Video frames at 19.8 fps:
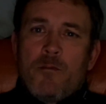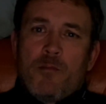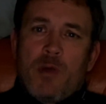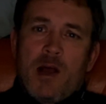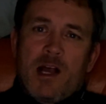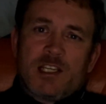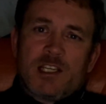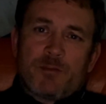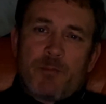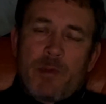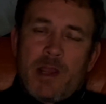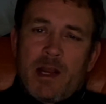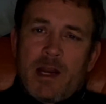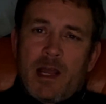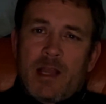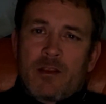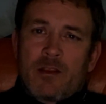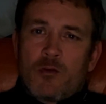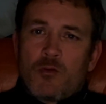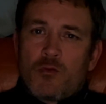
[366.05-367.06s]
pass me an
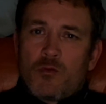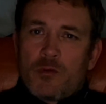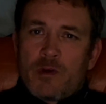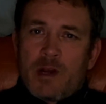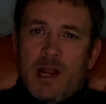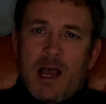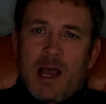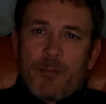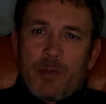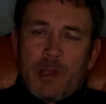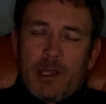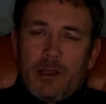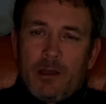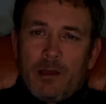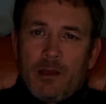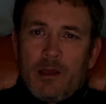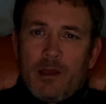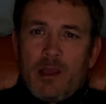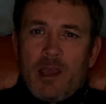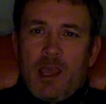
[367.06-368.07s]
adult nappy
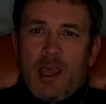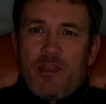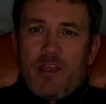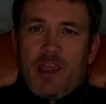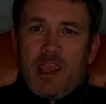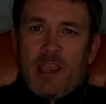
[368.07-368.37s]
at the